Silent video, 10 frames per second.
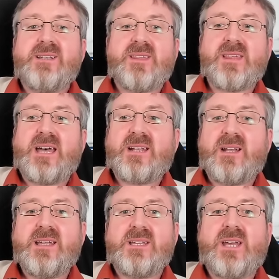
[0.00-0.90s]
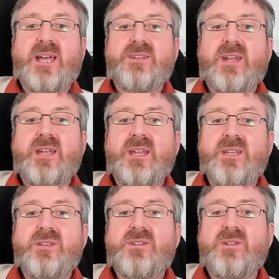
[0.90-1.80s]
the satellite data
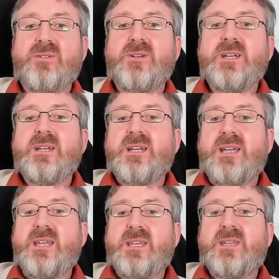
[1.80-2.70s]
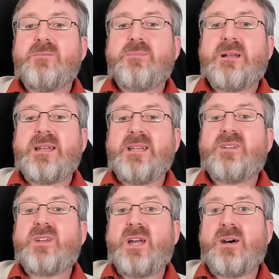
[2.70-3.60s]
into a complete
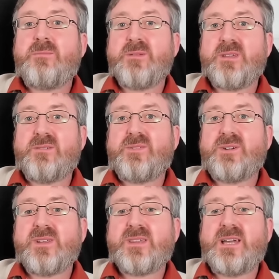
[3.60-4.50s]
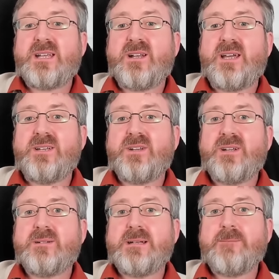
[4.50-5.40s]
composite for the satellite era.